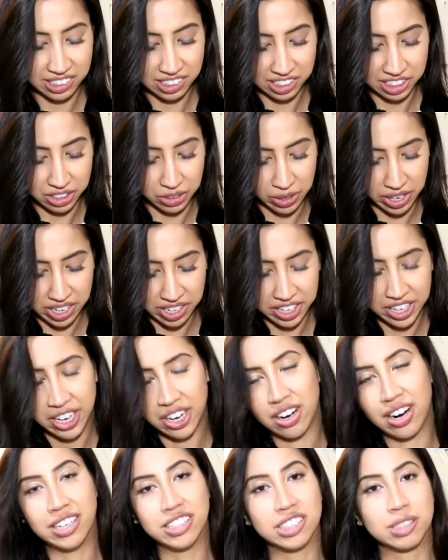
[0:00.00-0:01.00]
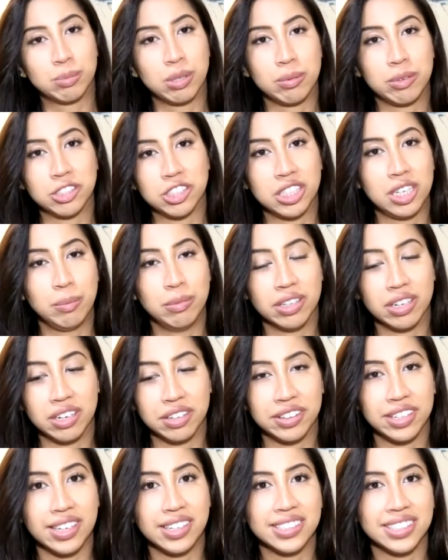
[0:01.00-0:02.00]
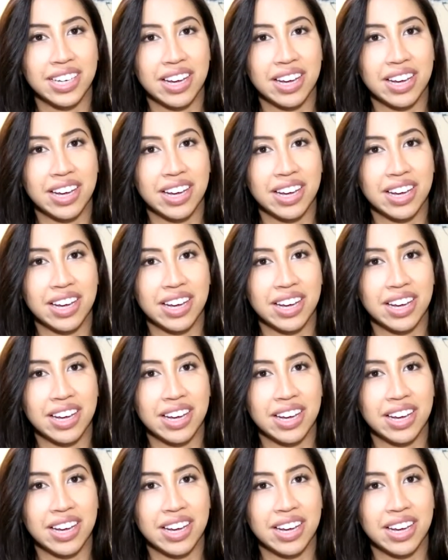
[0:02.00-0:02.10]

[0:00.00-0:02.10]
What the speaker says: So in here, I just pretty much keep little things